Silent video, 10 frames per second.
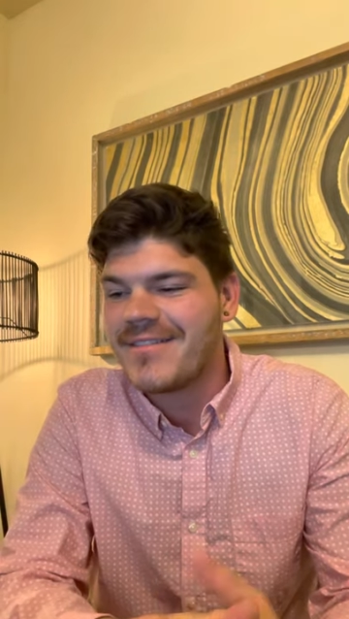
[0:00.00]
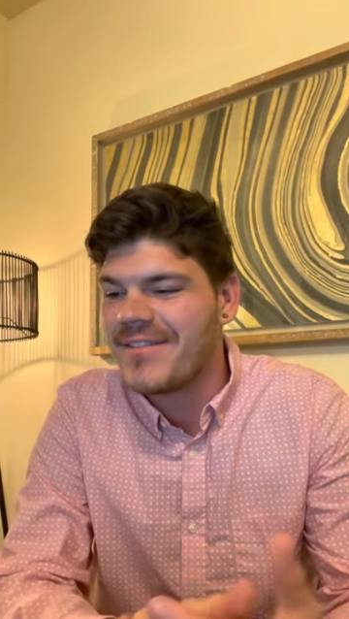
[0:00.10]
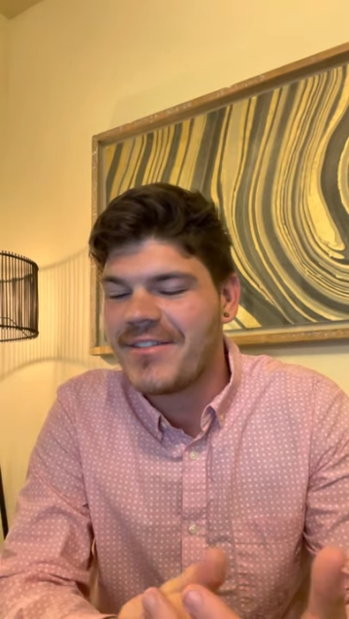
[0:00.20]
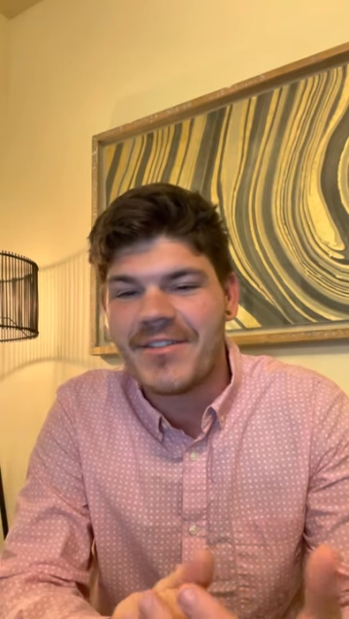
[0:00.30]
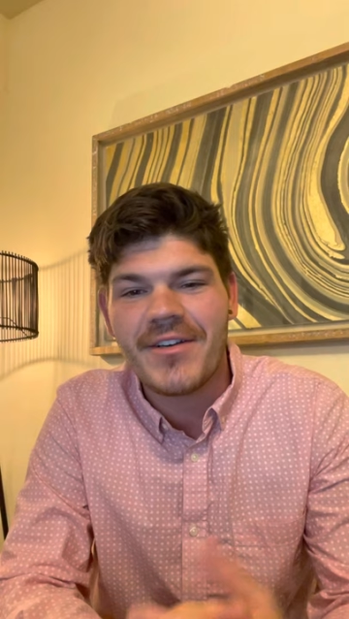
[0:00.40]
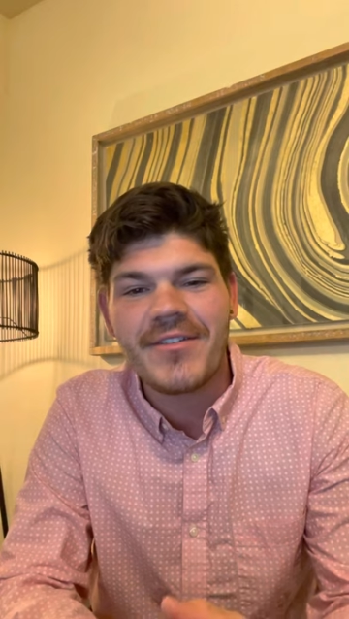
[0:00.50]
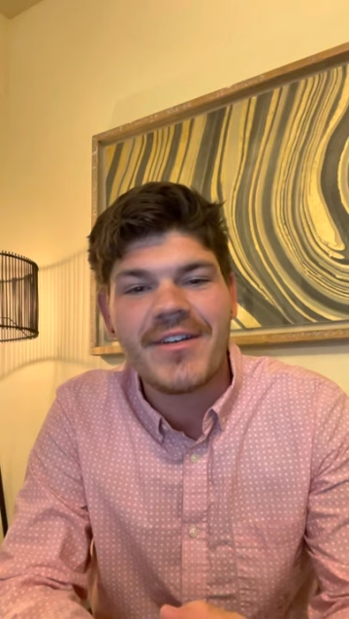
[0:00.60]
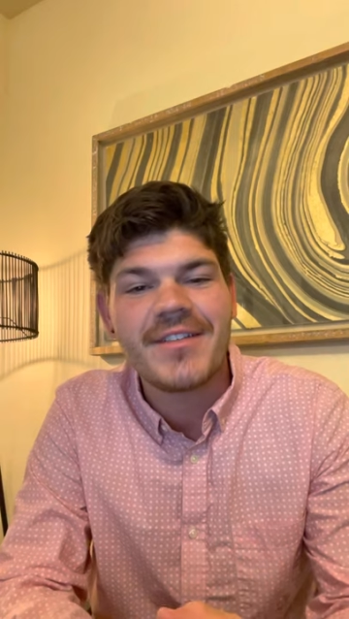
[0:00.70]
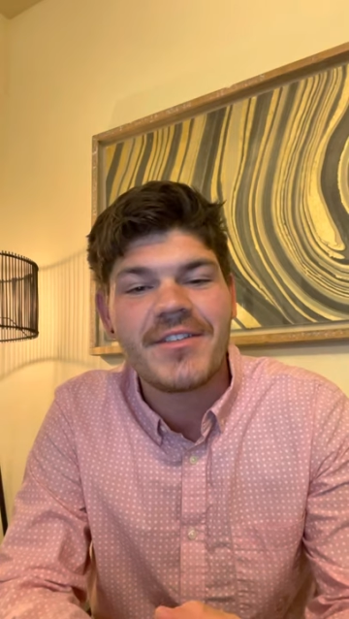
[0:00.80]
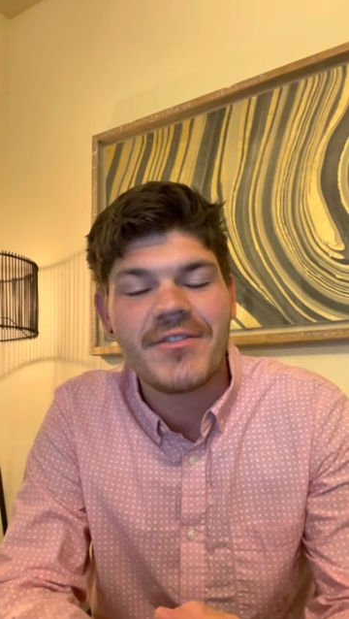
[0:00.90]
you know,
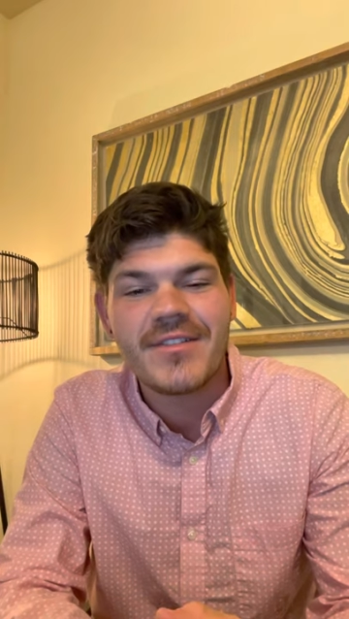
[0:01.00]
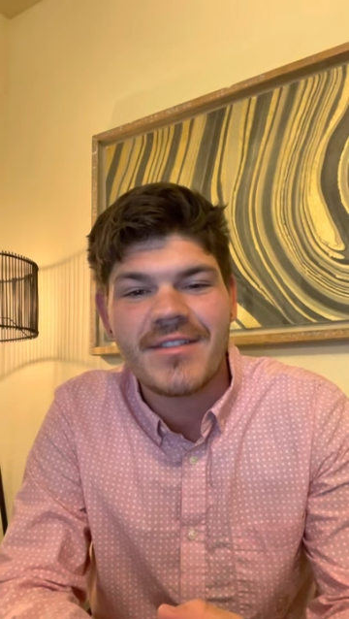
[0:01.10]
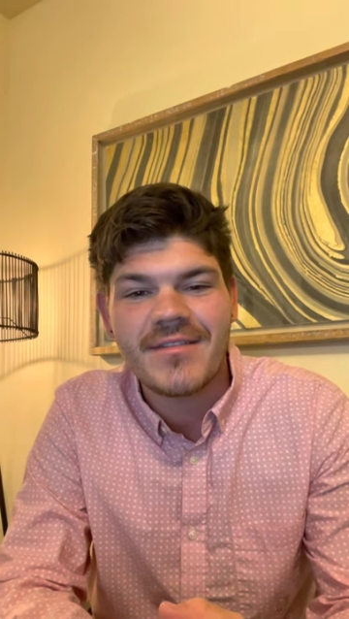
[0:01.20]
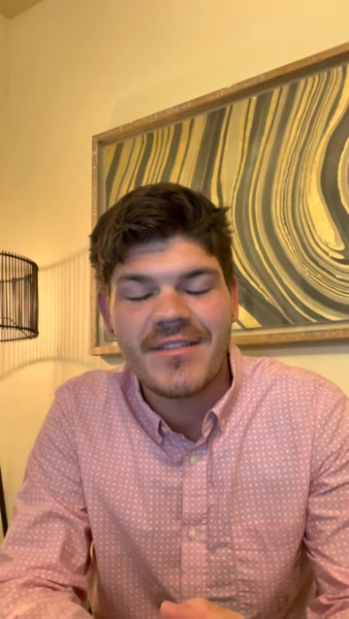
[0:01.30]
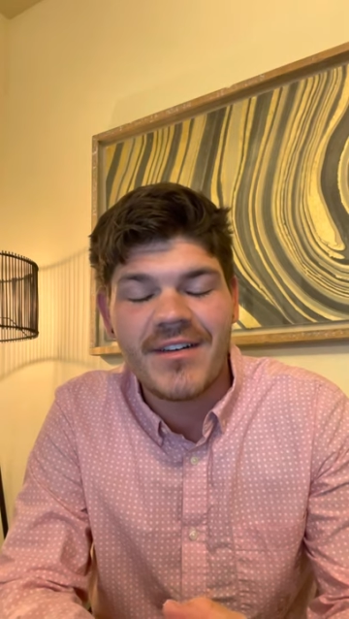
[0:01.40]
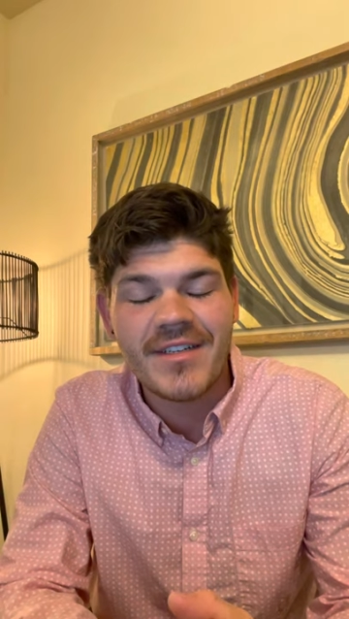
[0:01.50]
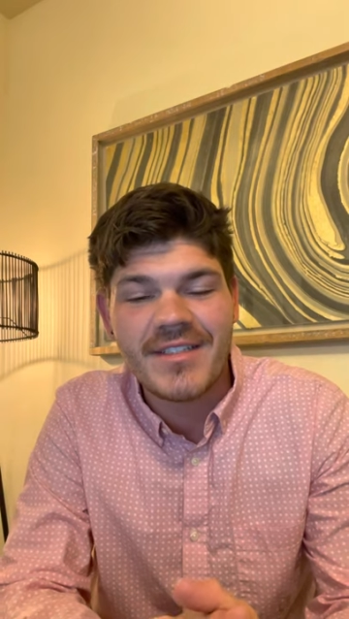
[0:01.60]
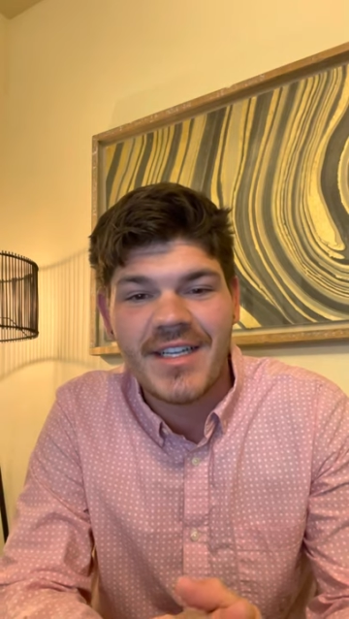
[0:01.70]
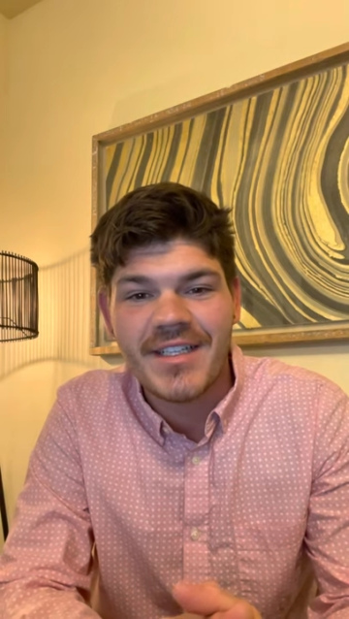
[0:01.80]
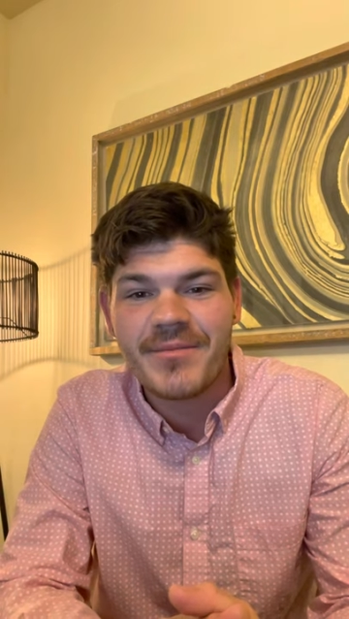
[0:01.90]
it's used on a
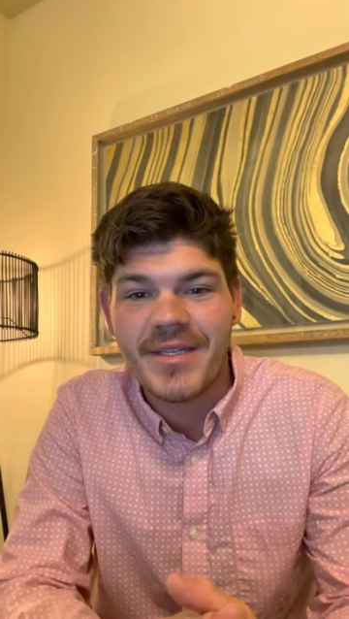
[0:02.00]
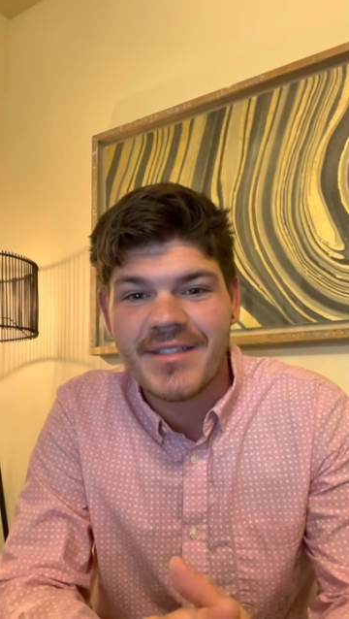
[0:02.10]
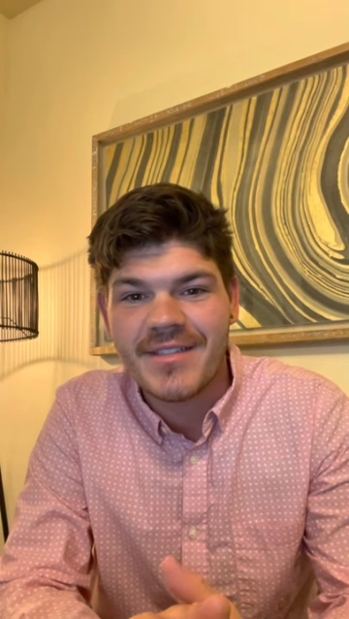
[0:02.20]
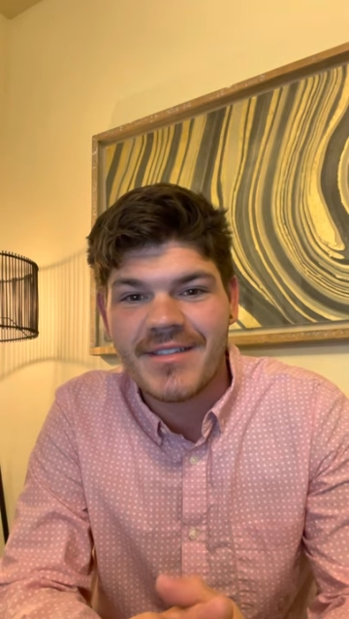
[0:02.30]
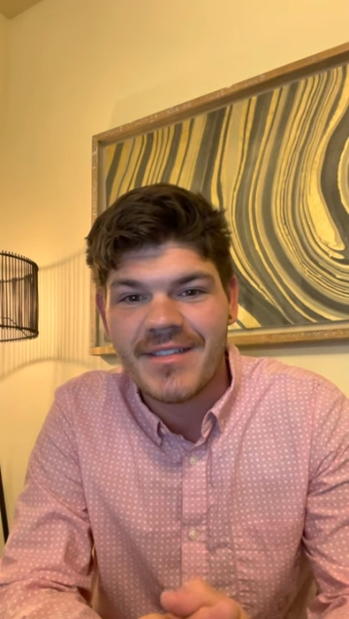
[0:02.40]
daily basis